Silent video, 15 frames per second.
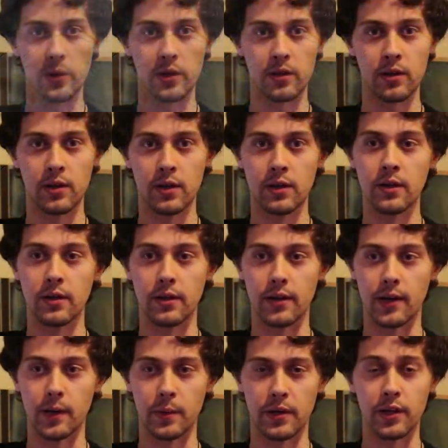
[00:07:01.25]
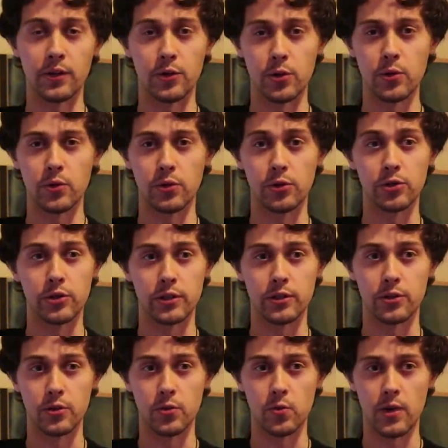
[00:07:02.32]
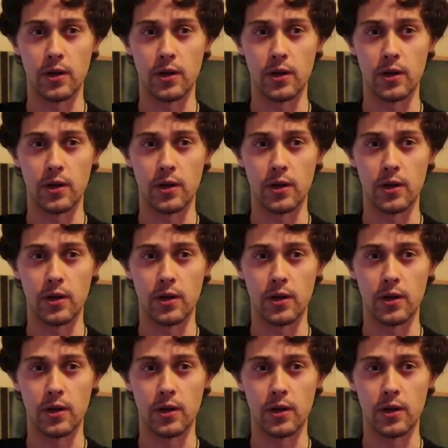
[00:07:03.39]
bit. Um, and they do usually do